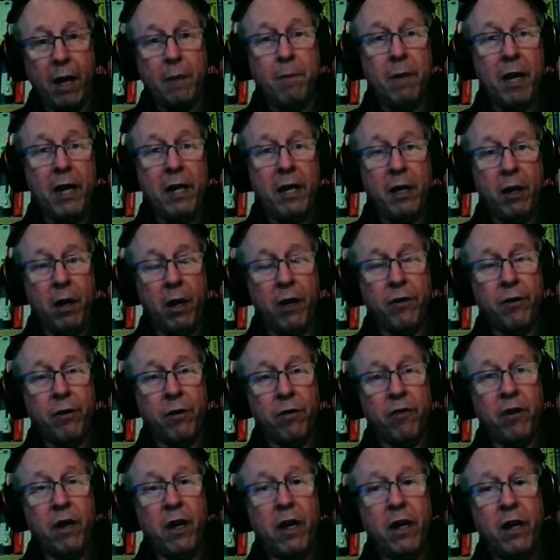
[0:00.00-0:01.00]
and many
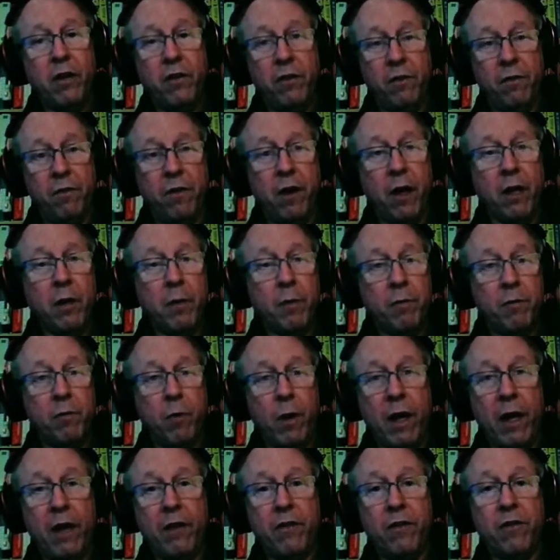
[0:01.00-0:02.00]
others, developed
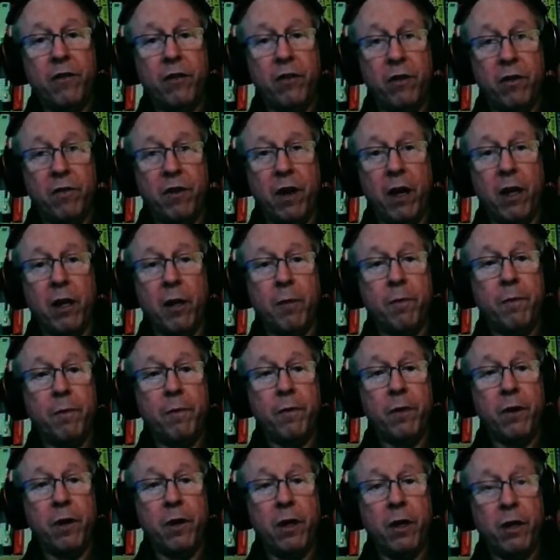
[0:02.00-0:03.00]
ways to develop,
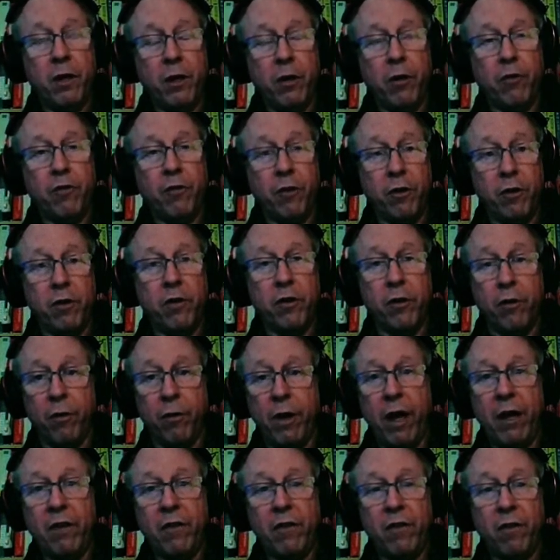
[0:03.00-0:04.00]
uh, you know, to, to
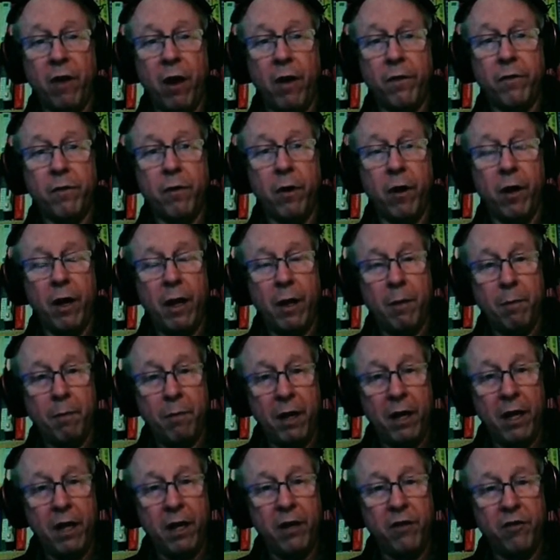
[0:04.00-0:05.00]
create software and
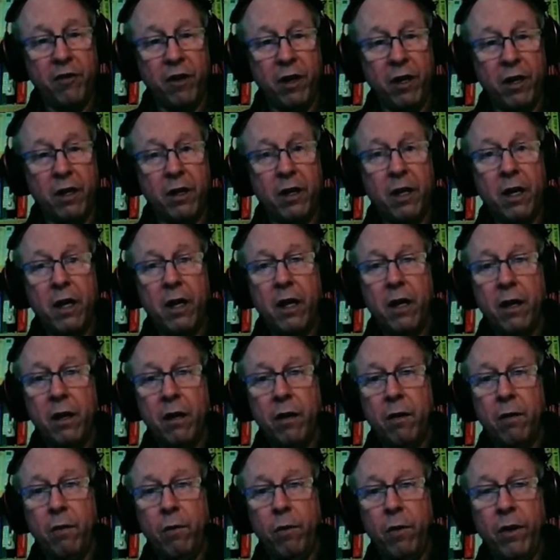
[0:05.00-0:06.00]
manage it
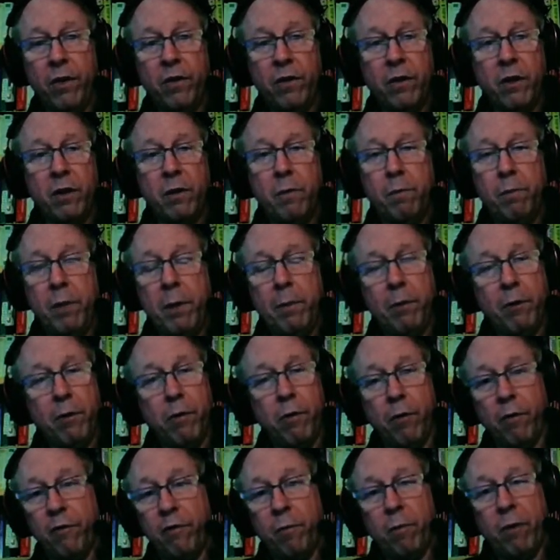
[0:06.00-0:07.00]
with people
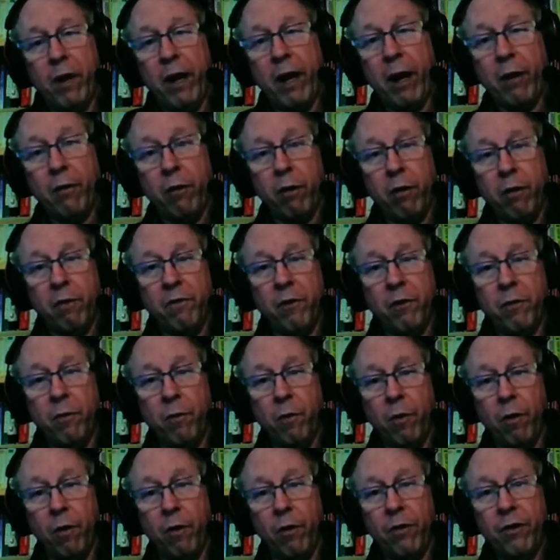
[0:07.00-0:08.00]
who are spread out all over the
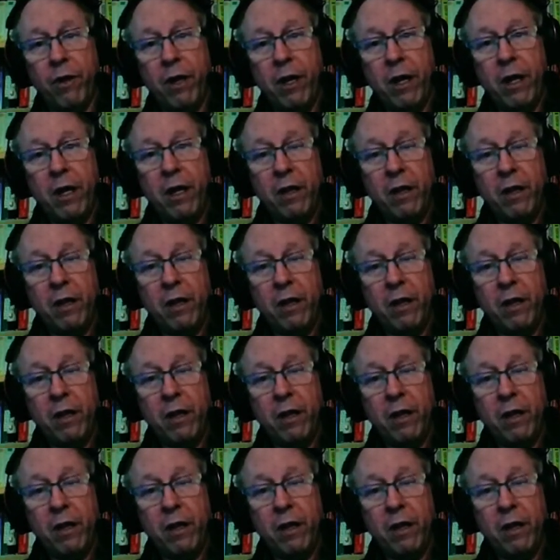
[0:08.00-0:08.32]
world.